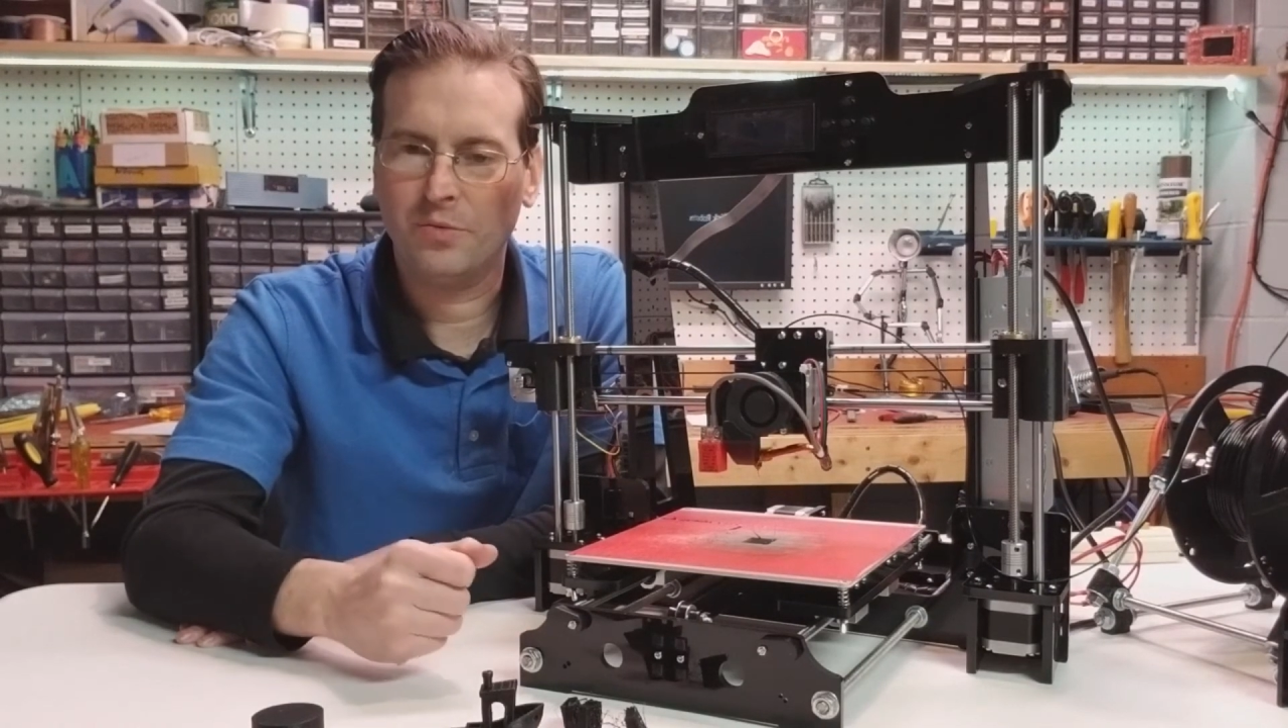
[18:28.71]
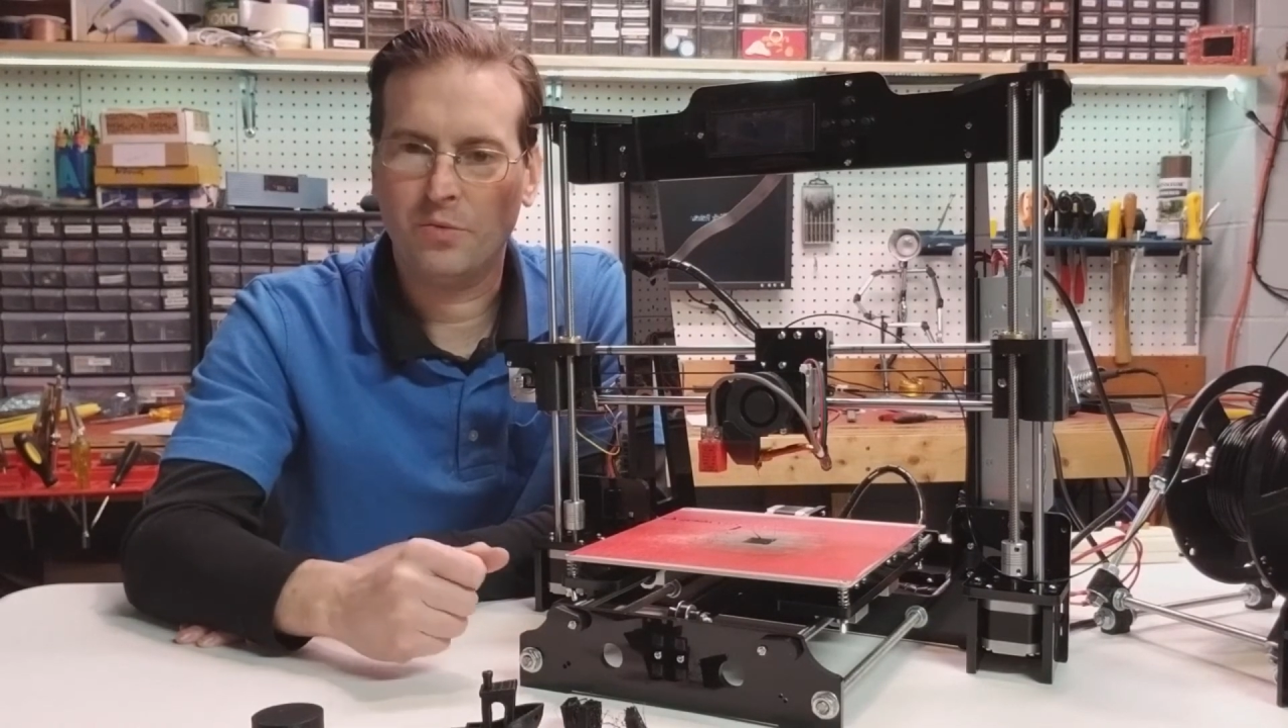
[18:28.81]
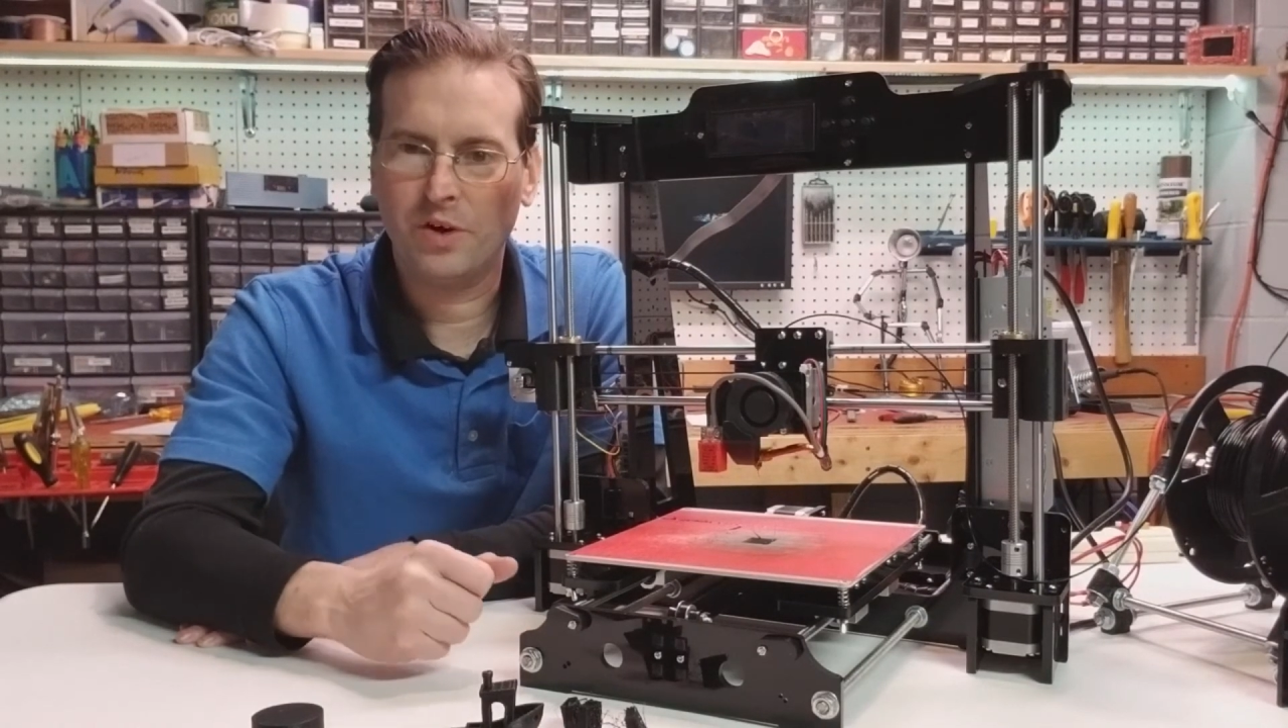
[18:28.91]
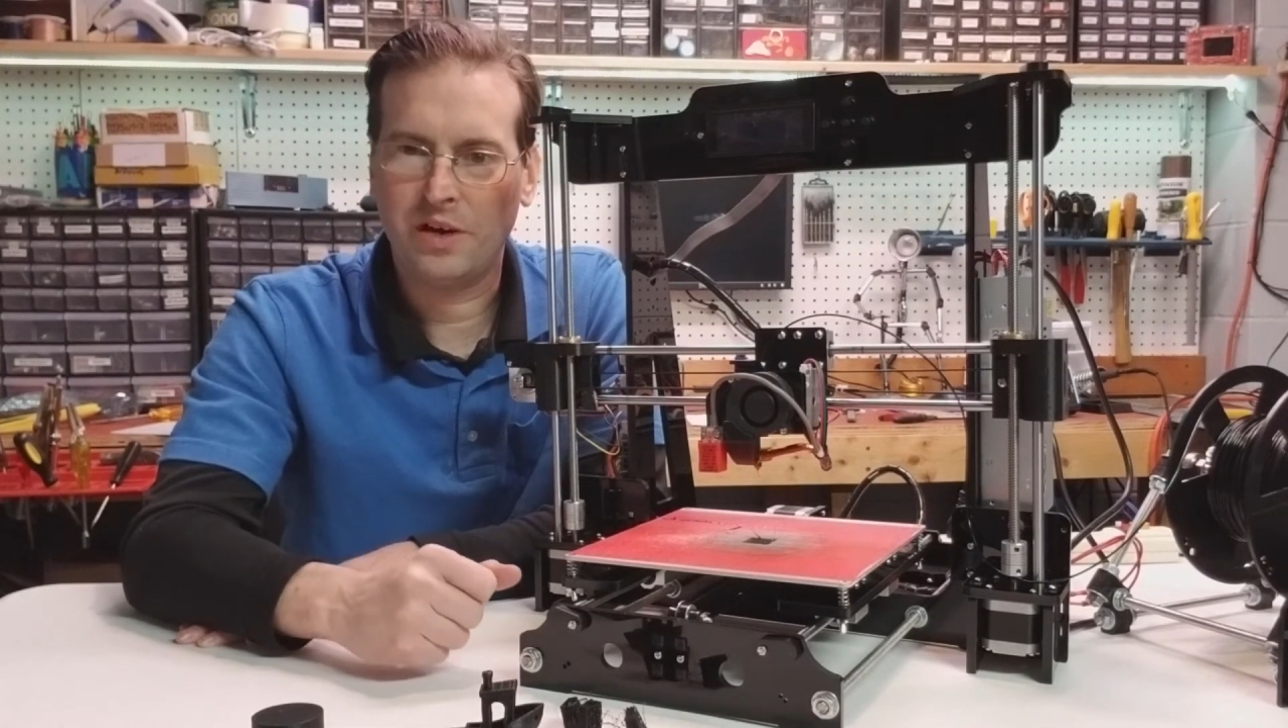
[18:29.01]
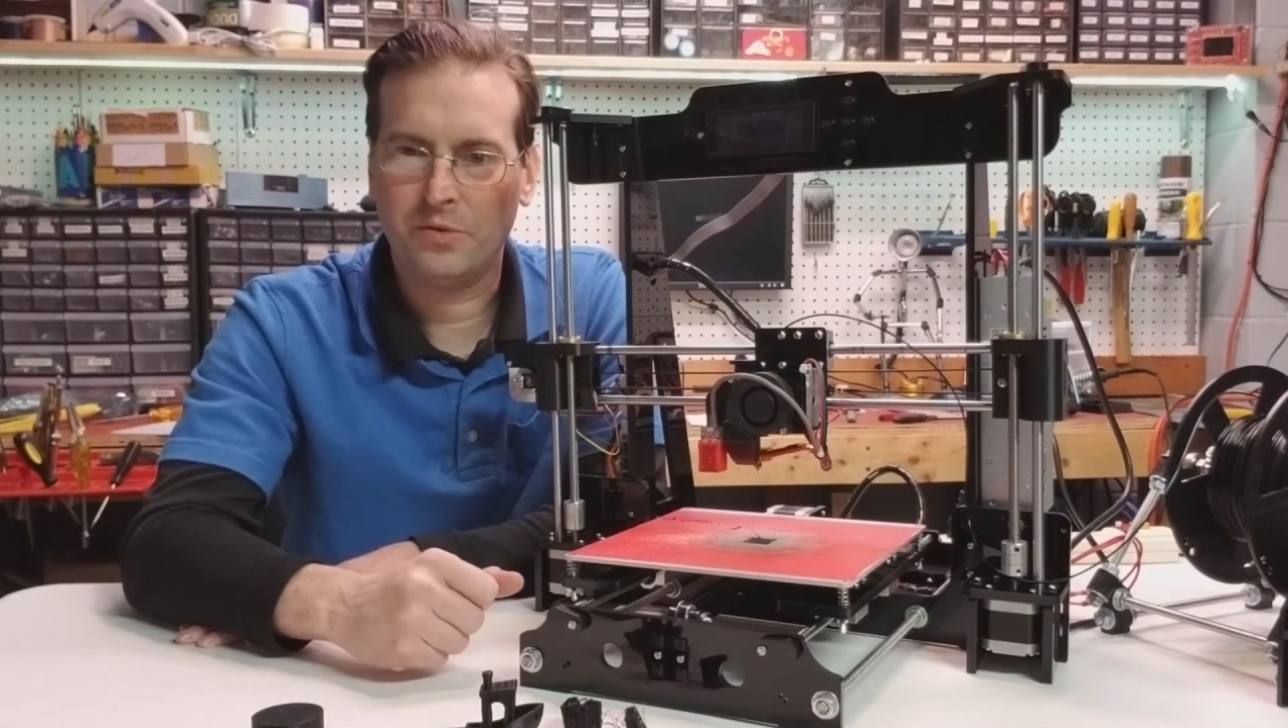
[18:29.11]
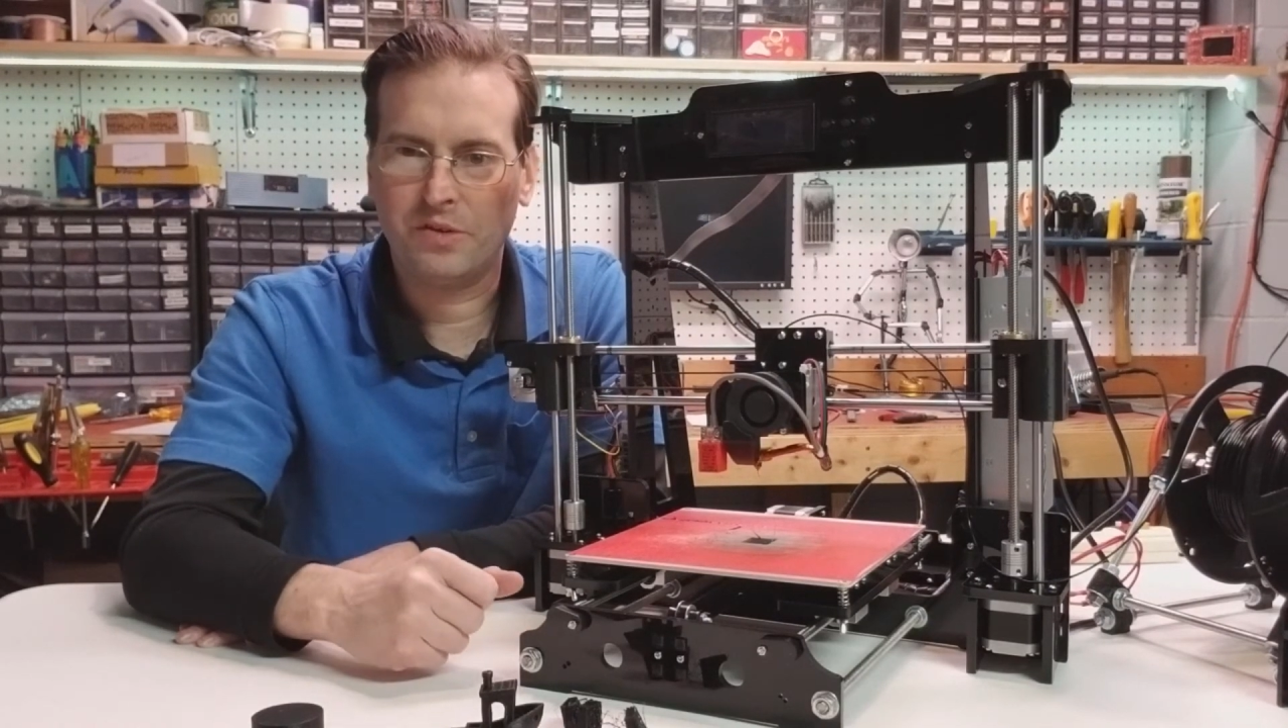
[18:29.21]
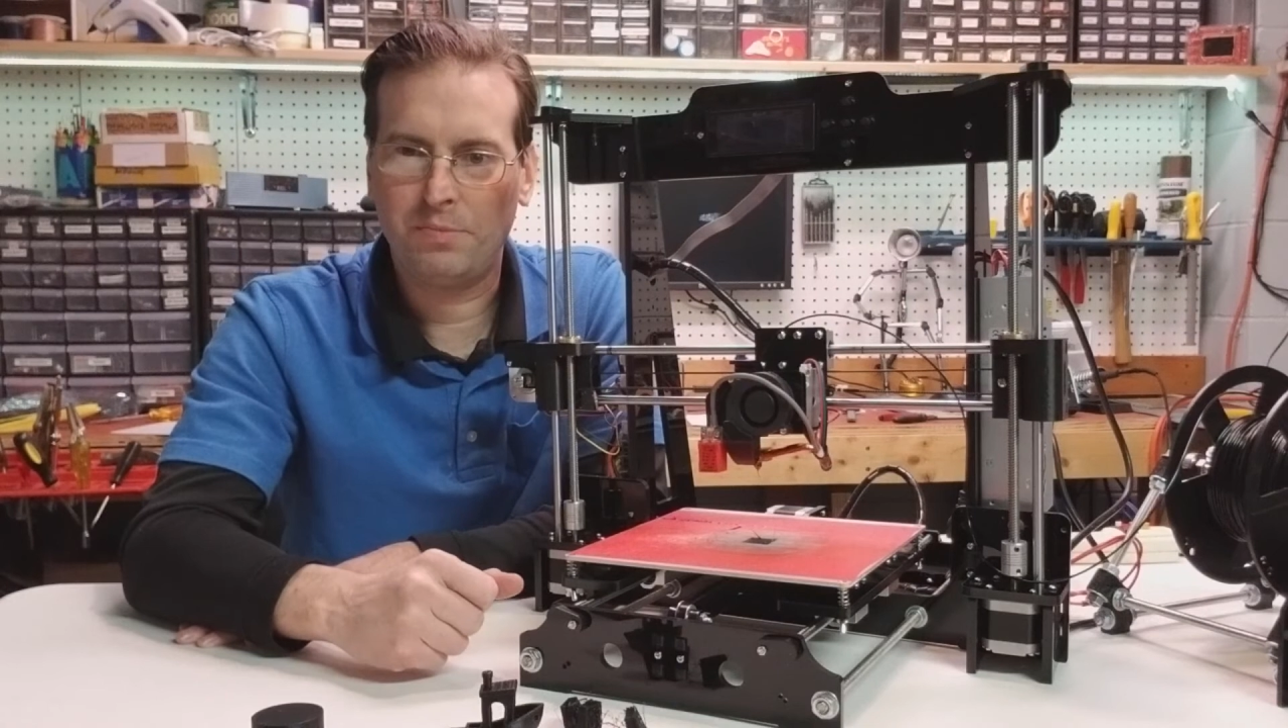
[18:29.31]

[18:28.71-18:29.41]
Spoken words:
working with